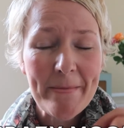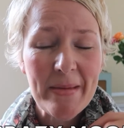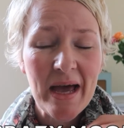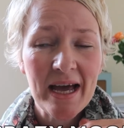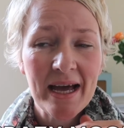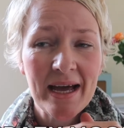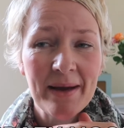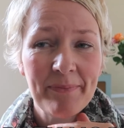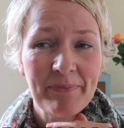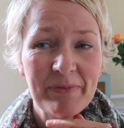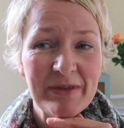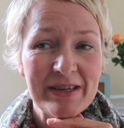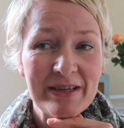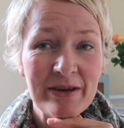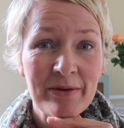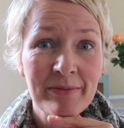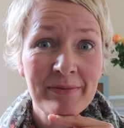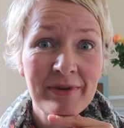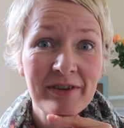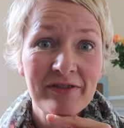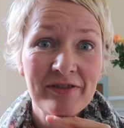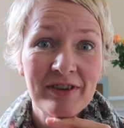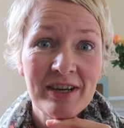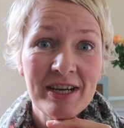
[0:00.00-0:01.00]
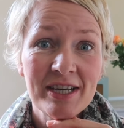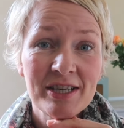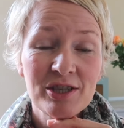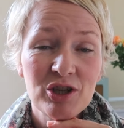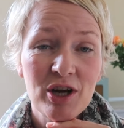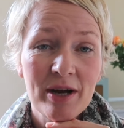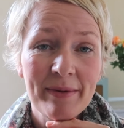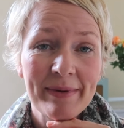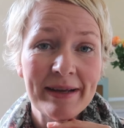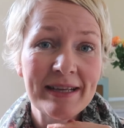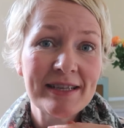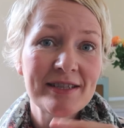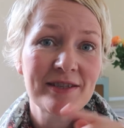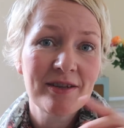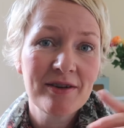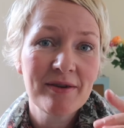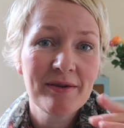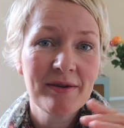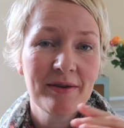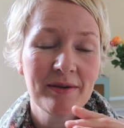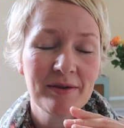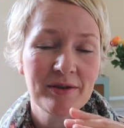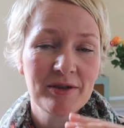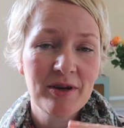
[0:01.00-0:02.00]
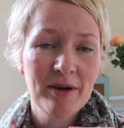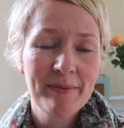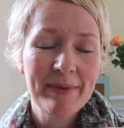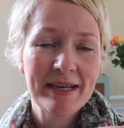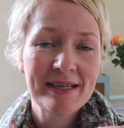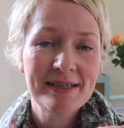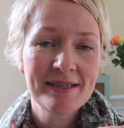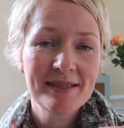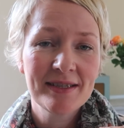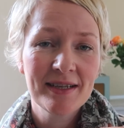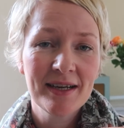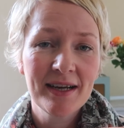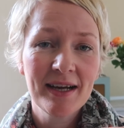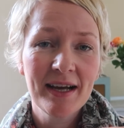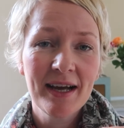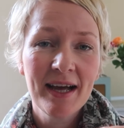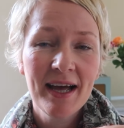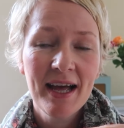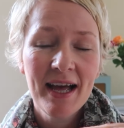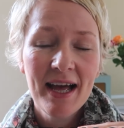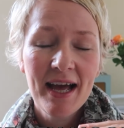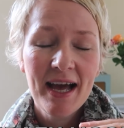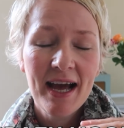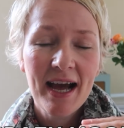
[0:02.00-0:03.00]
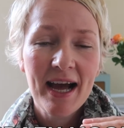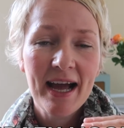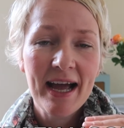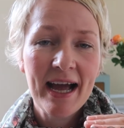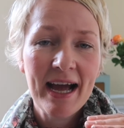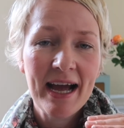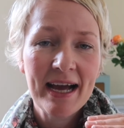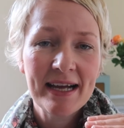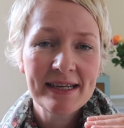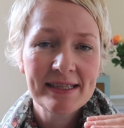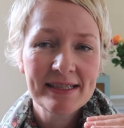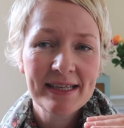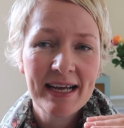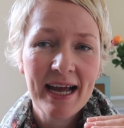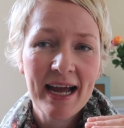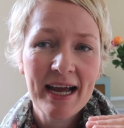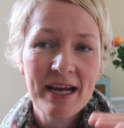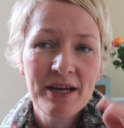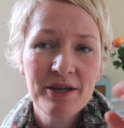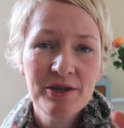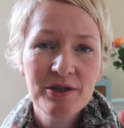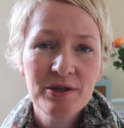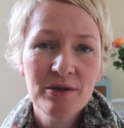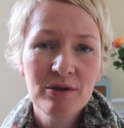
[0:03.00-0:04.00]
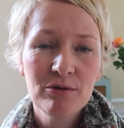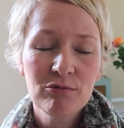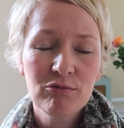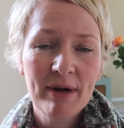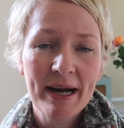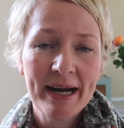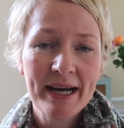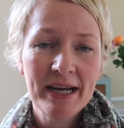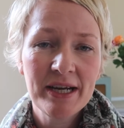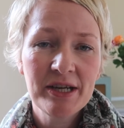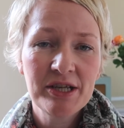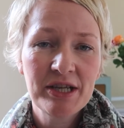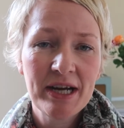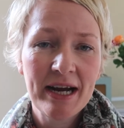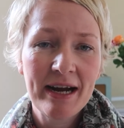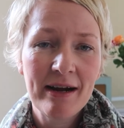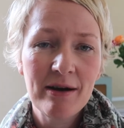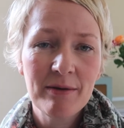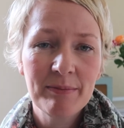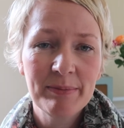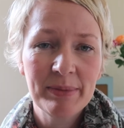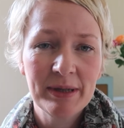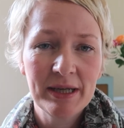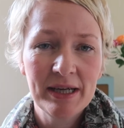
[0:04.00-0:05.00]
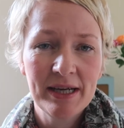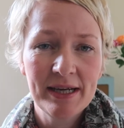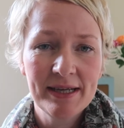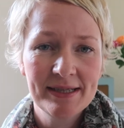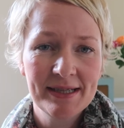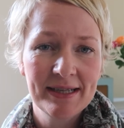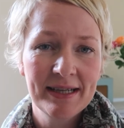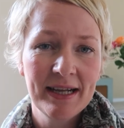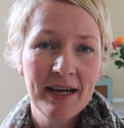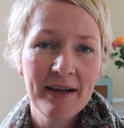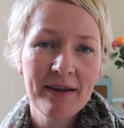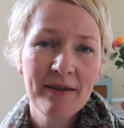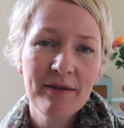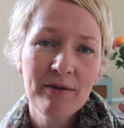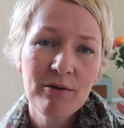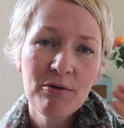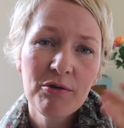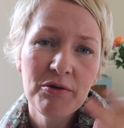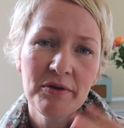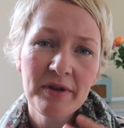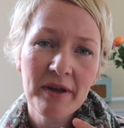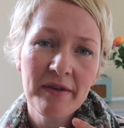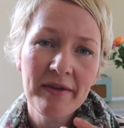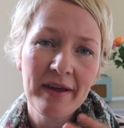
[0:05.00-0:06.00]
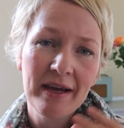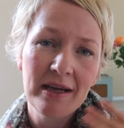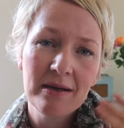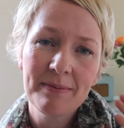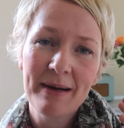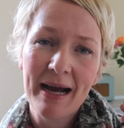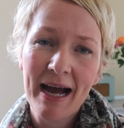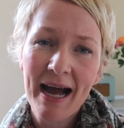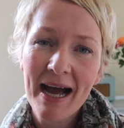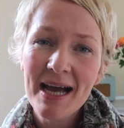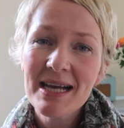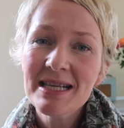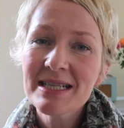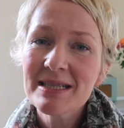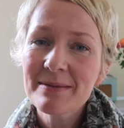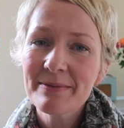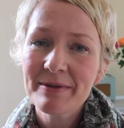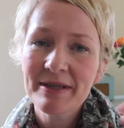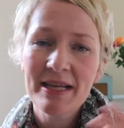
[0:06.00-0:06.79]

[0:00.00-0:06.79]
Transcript: Um, so in my first trimester, trimester, I had occasional rage outbursts and I thought that they'd pass.